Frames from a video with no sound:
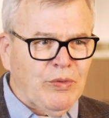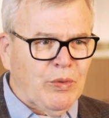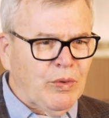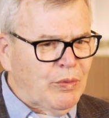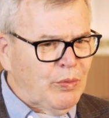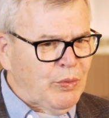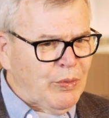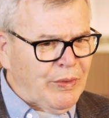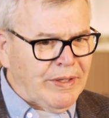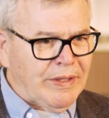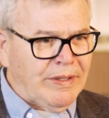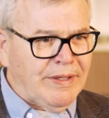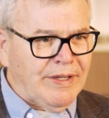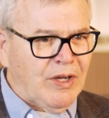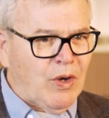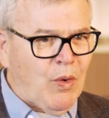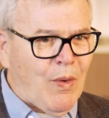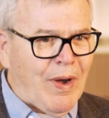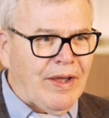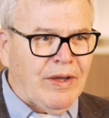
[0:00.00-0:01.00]
We're
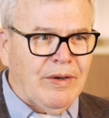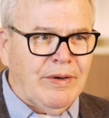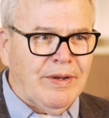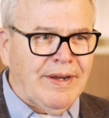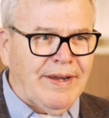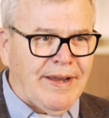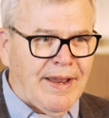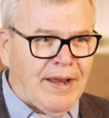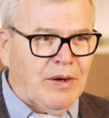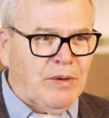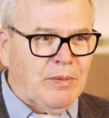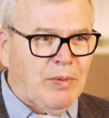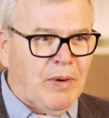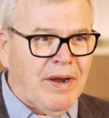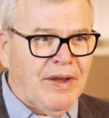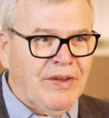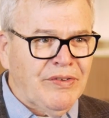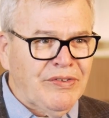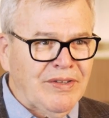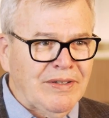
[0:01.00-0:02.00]
really quite good at
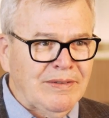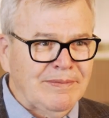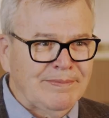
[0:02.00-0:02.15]
enterprise.